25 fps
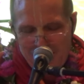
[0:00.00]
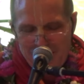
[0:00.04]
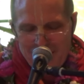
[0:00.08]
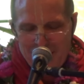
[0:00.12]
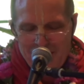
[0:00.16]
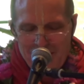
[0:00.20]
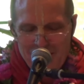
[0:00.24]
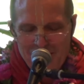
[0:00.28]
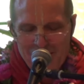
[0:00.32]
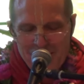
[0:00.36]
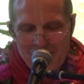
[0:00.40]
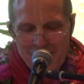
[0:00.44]

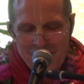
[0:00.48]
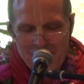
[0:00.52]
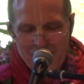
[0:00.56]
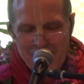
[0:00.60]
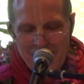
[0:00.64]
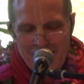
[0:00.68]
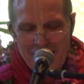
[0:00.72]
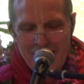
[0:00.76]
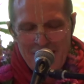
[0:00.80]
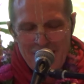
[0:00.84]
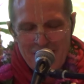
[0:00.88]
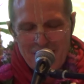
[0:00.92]
a
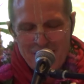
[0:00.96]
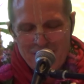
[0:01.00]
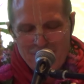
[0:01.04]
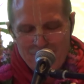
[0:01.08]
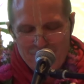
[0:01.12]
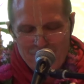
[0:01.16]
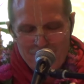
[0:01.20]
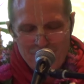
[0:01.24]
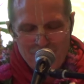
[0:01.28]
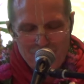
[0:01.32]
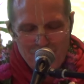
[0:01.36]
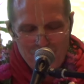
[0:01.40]
great
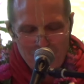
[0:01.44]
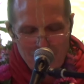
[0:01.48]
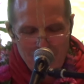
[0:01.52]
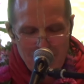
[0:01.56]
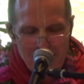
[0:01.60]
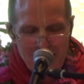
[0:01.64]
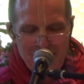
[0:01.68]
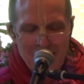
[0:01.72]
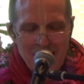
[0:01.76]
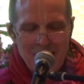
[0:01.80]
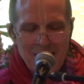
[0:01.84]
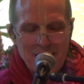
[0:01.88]

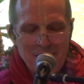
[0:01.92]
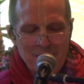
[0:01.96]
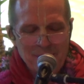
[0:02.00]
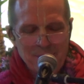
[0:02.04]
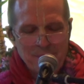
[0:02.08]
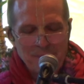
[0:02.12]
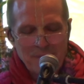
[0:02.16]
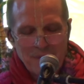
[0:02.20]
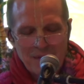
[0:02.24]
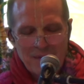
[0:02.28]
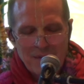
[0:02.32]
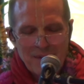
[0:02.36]
meeting
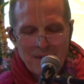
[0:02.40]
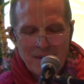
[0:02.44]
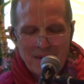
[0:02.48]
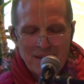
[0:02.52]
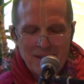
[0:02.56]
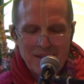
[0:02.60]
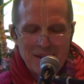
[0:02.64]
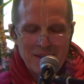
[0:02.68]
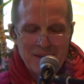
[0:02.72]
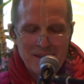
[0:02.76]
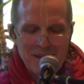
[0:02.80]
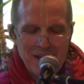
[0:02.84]

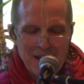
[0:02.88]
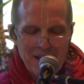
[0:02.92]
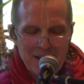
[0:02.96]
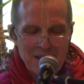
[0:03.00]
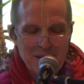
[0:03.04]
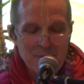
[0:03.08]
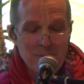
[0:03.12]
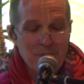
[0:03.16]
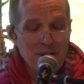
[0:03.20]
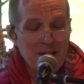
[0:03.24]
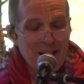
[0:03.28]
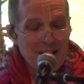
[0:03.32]
takes
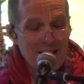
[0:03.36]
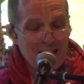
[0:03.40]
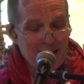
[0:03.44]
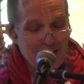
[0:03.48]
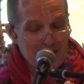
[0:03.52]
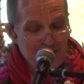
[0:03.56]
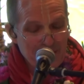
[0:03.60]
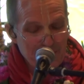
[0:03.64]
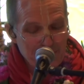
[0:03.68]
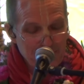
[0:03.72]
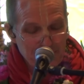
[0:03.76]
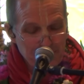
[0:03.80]

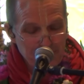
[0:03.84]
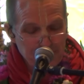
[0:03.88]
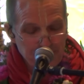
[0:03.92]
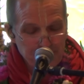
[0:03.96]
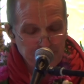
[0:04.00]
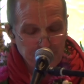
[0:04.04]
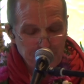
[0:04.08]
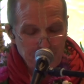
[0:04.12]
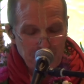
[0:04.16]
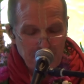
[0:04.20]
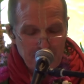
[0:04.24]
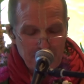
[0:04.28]
place.
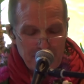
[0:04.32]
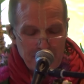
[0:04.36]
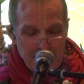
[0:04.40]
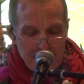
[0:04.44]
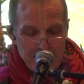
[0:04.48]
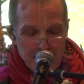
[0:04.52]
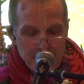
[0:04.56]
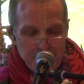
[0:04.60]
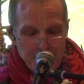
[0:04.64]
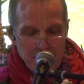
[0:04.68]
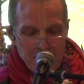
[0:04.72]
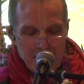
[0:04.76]

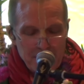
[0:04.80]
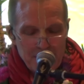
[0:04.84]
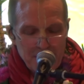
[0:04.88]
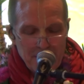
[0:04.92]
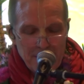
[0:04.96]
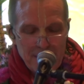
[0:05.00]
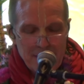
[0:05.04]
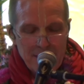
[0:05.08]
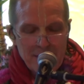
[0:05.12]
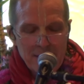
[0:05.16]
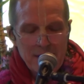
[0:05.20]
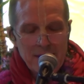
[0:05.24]

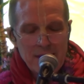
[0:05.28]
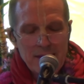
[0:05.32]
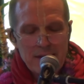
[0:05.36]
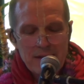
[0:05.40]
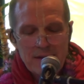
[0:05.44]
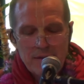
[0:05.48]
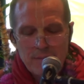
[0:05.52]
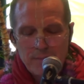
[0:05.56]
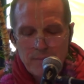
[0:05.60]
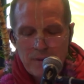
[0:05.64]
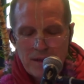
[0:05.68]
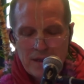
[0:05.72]
So in
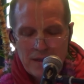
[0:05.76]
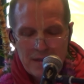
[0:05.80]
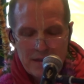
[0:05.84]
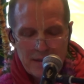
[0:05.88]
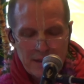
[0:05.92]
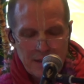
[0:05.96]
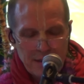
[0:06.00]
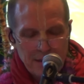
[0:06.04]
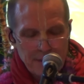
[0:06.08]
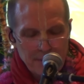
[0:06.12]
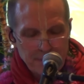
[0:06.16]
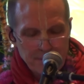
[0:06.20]
this
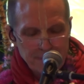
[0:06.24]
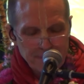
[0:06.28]
meeting,